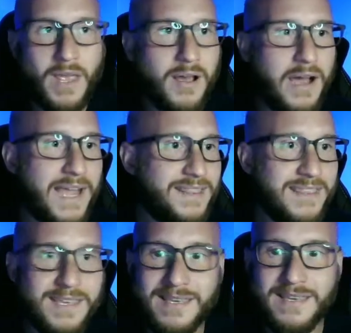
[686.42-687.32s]
I
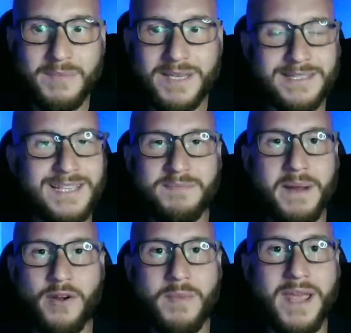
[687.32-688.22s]
think him as that
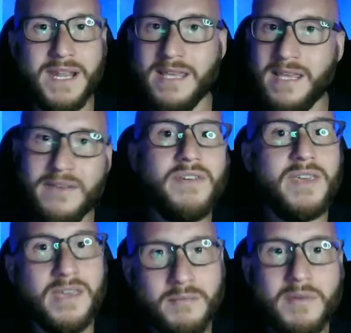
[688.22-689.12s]
Spider-Man and
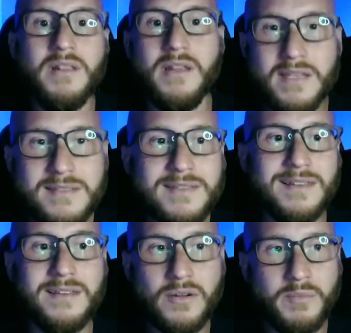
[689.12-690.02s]
giving him at least a
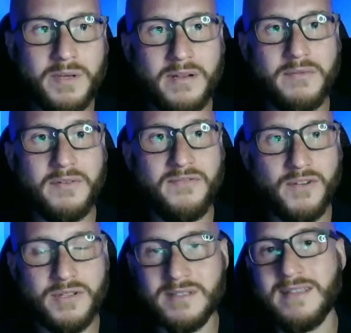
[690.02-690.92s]
little bit of a
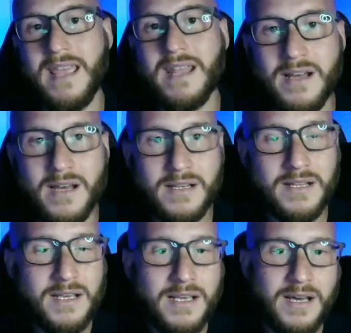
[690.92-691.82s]
foot to stand
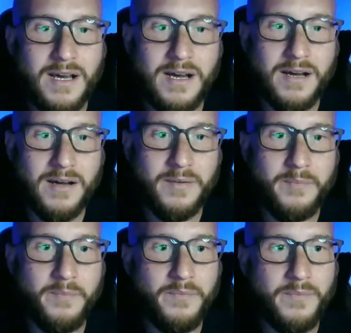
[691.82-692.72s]
on, I
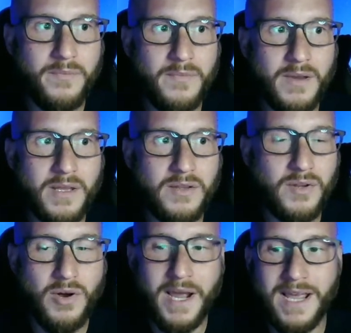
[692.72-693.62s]

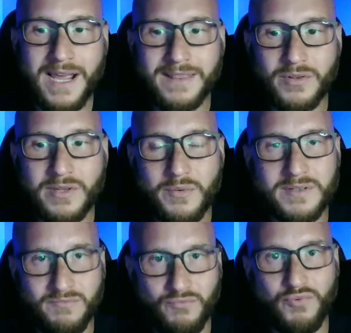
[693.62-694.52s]
thought that
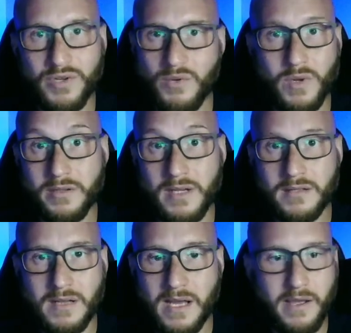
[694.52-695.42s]
was a really well
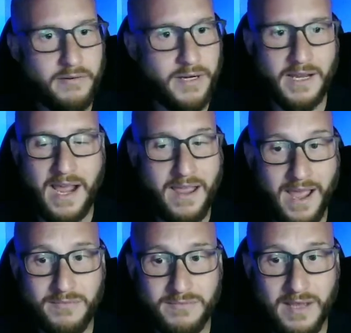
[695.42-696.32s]
done.
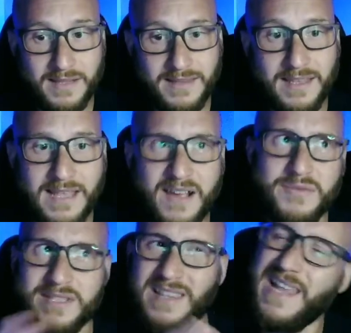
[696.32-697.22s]
I think that
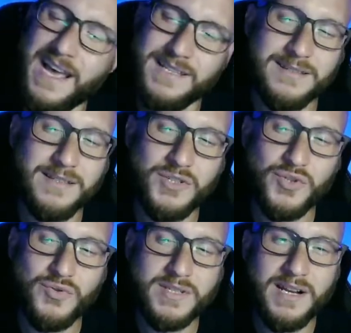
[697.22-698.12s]
was the last
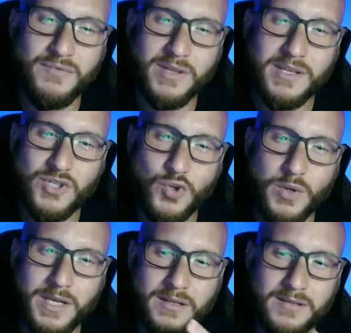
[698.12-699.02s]
issues that I really
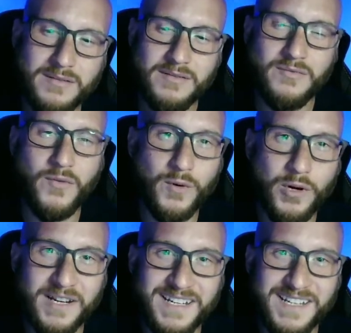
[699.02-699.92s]
enjoyed
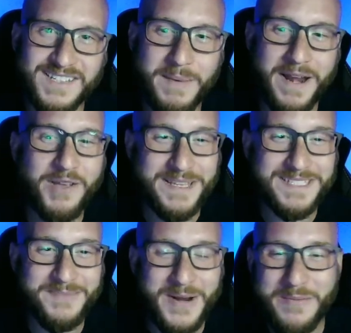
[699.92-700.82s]
for
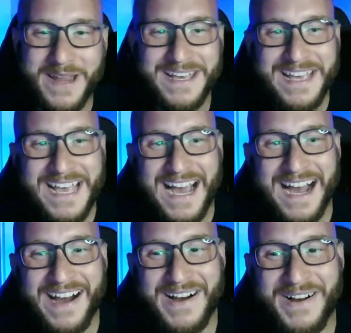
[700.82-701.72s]
Amazing Spider-Man.
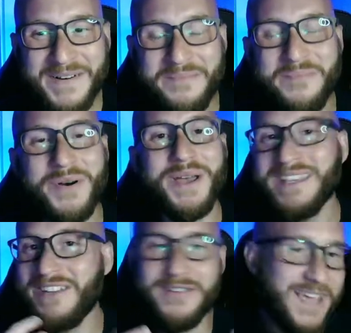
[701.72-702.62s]

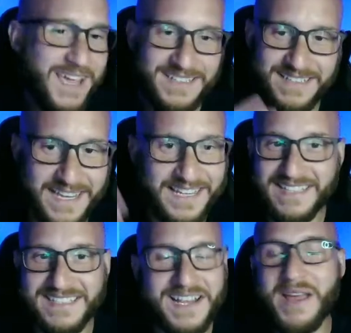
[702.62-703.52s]
But hey, like
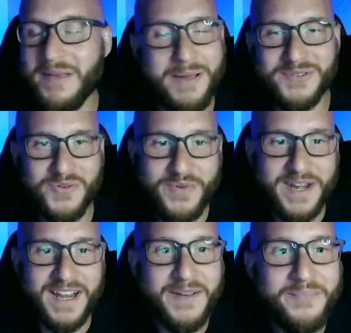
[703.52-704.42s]
I said, I'm still
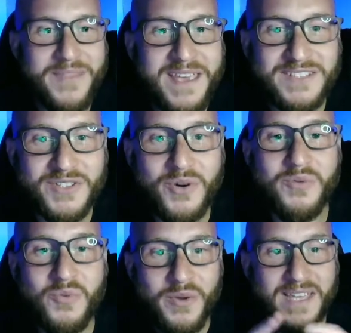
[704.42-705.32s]
reading it.
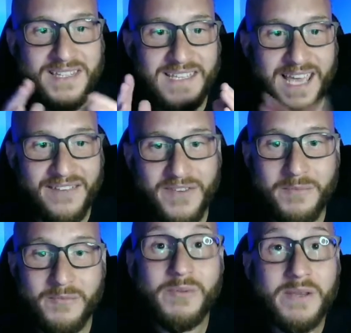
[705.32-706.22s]
So we get to have
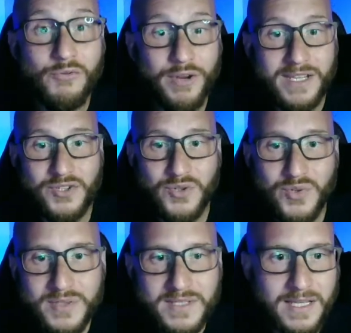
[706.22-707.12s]
him be
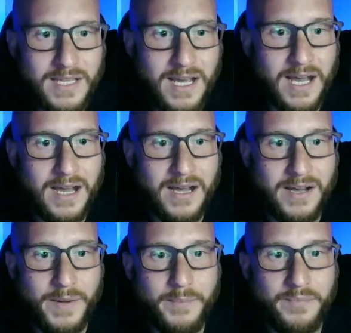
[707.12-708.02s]
reintroduced,
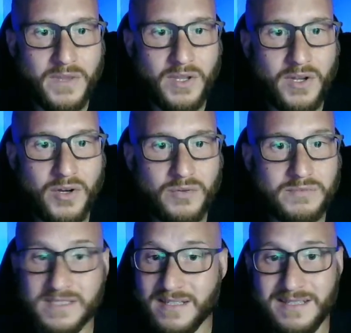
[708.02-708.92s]

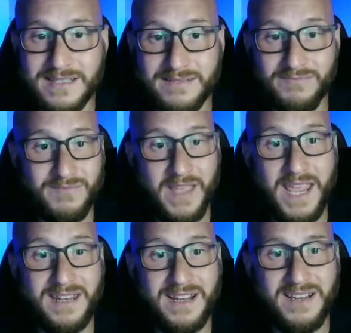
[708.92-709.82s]
since
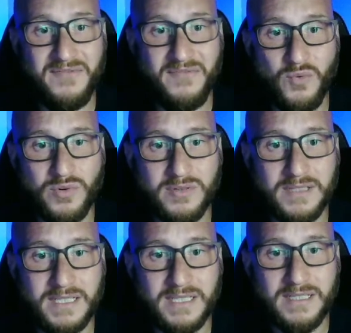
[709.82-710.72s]

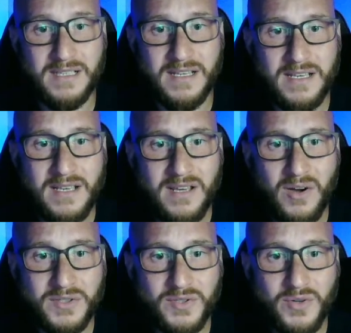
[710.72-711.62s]
894, and
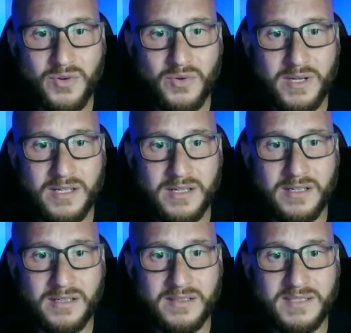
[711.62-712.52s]

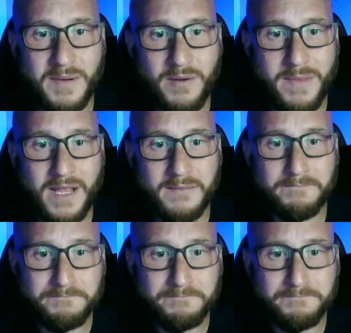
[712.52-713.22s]
also Spider-Man